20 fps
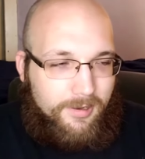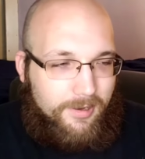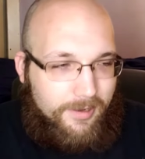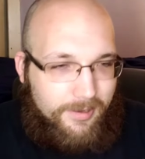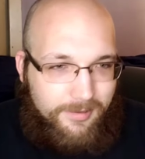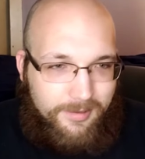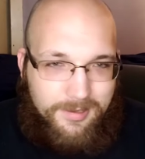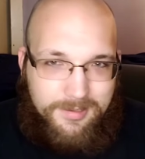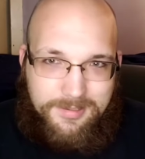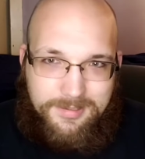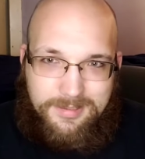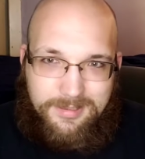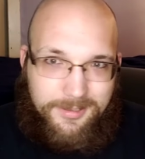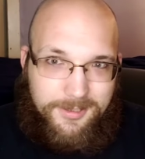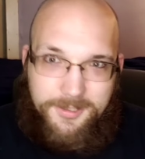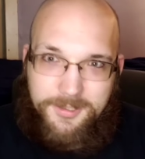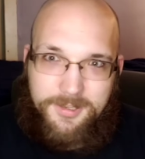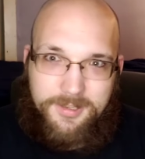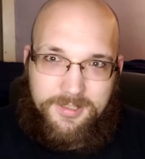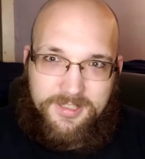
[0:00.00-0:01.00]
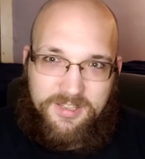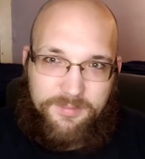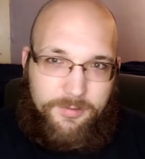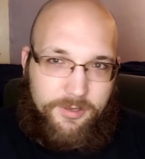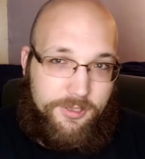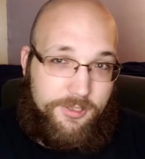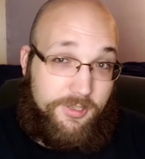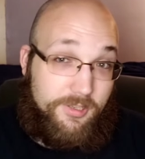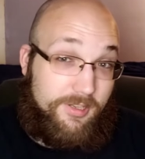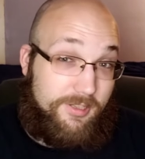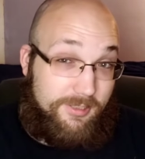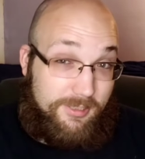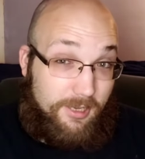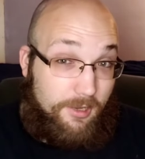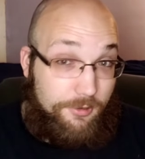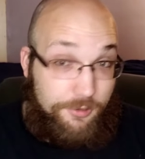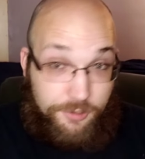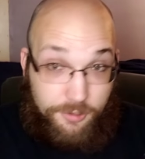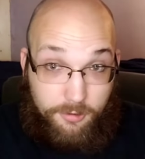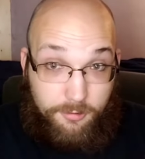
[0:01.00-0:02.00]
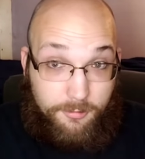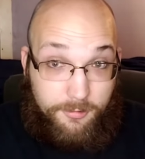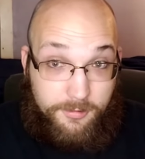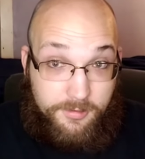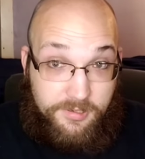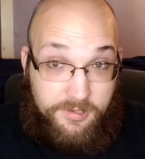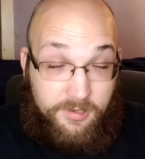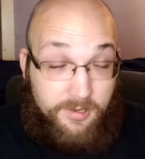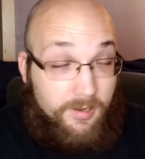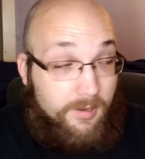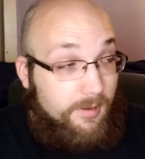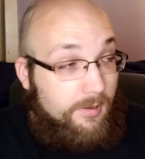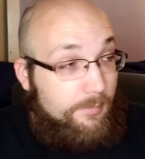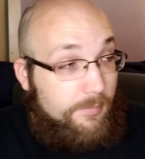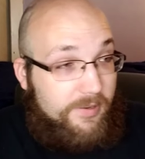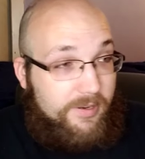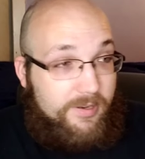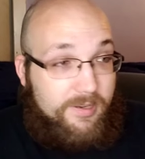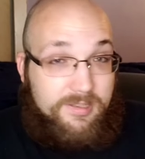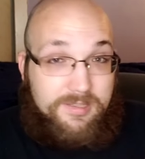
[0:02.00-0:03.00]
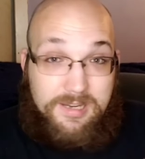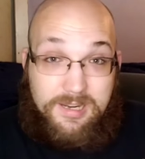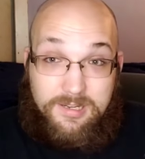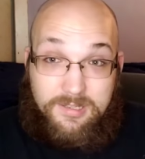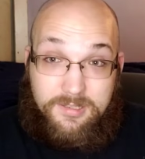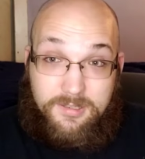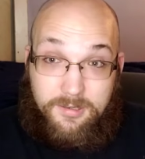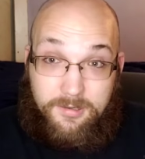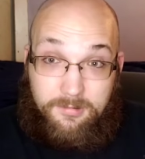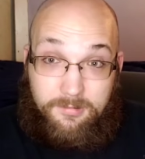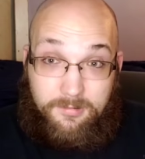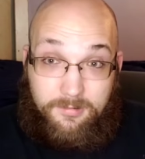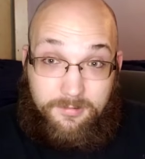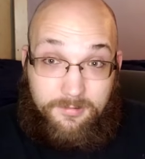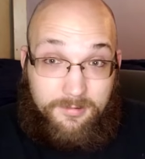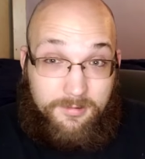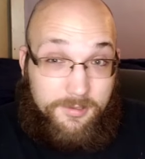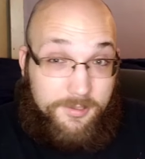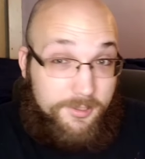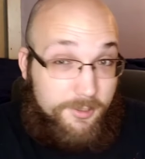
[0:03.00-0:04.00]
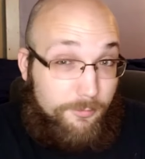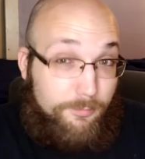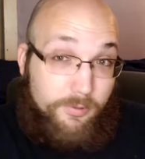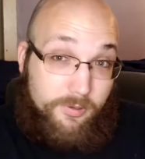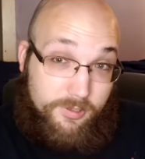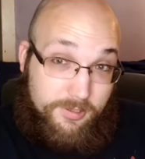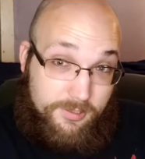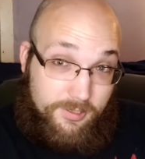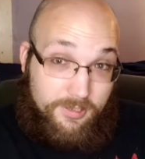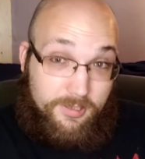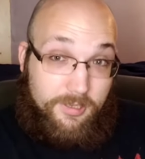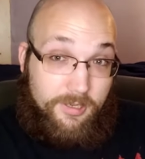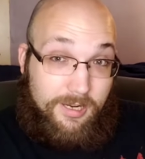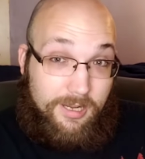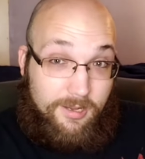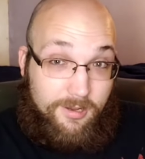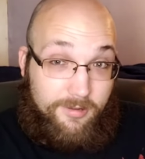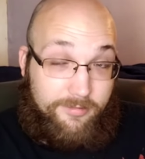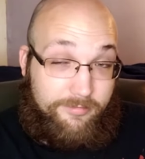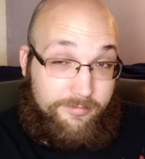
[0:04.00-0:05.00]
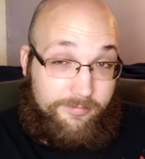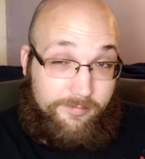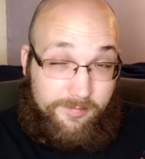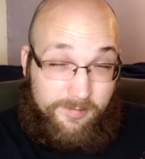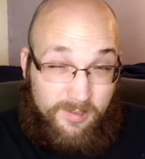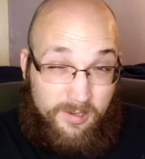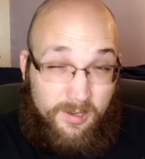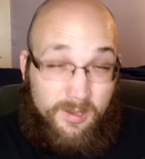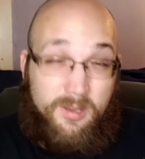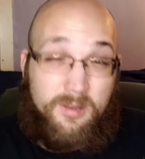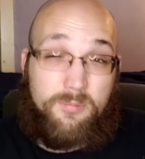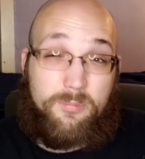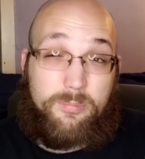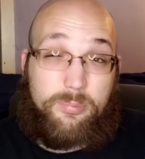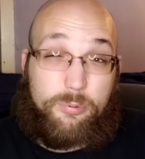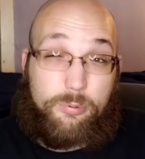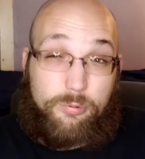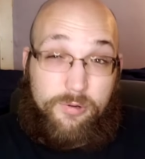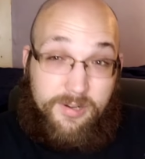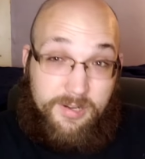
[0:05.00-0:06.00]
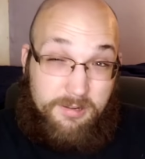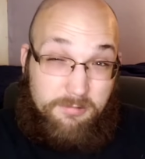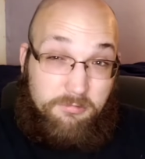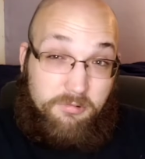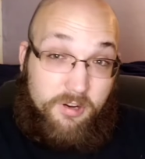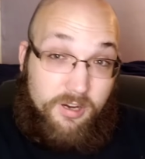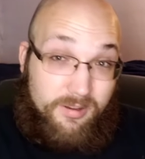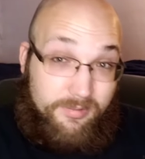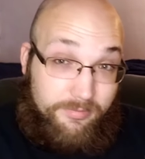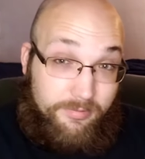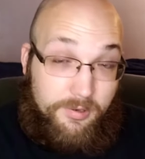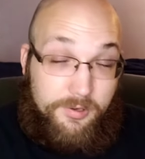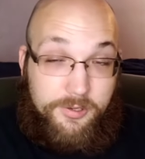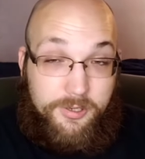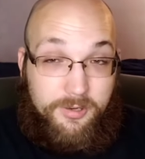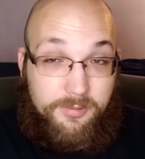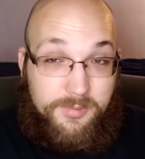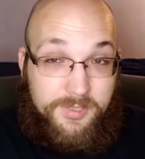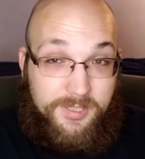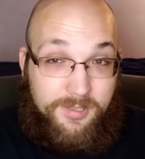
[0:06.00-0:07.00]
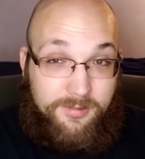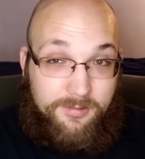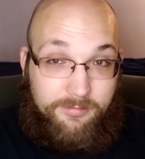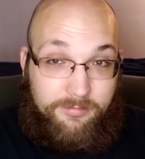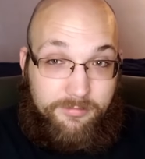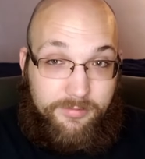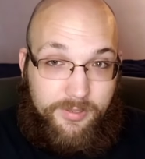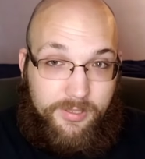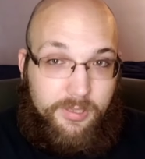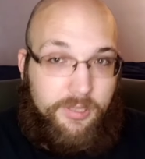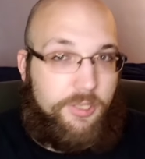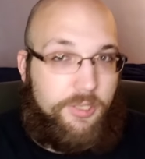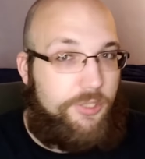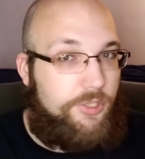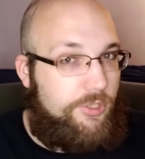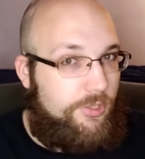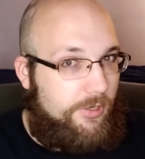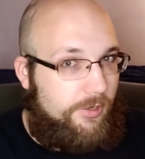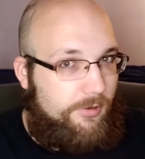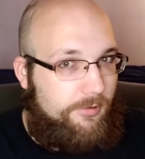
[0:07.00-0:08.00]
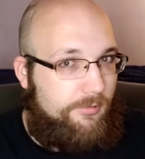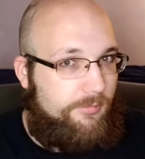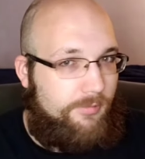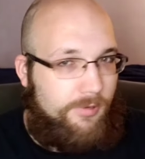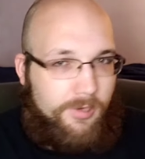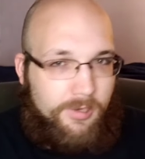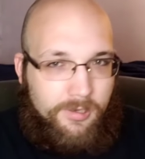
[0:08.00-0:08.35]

unless they're just a bunch of nostalgia whores. Because honestly, Super started off pretty rough in terms of the show.